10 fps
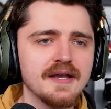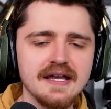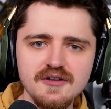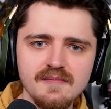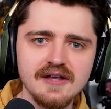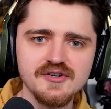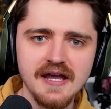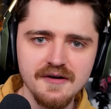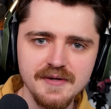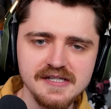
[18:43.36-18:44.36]
Can you imagine
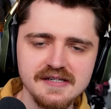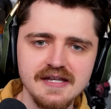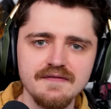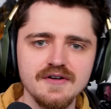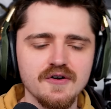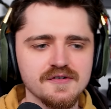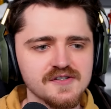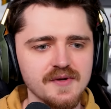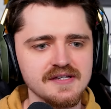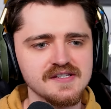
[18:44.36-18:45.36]
how busy David
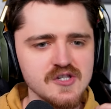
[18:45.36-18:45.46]
Cornsweet is?